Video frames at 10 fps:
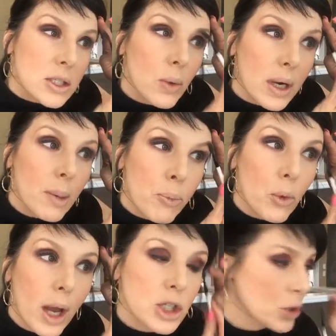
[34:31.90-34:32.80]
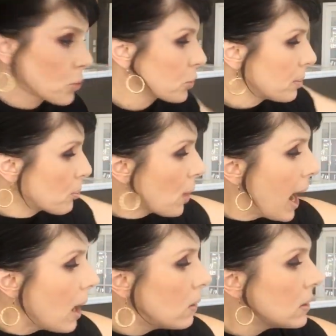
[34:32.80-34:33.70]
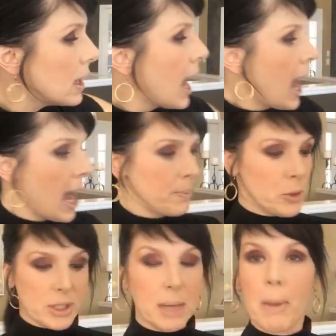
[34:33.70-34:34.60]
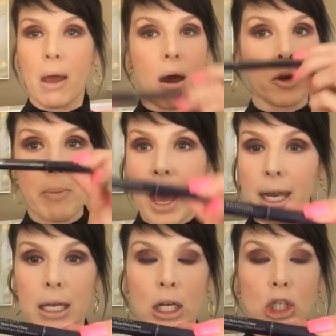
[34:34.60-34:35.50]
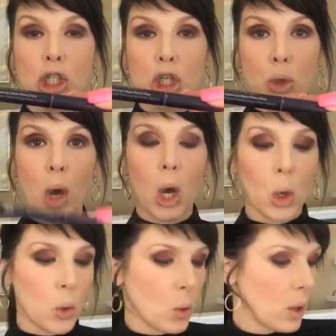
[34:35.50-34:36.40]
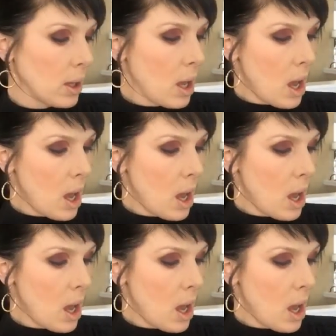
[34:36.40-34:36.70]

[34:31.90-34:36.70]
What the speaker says: So we're gonna brush through the brow. I'm using my Automatic Duo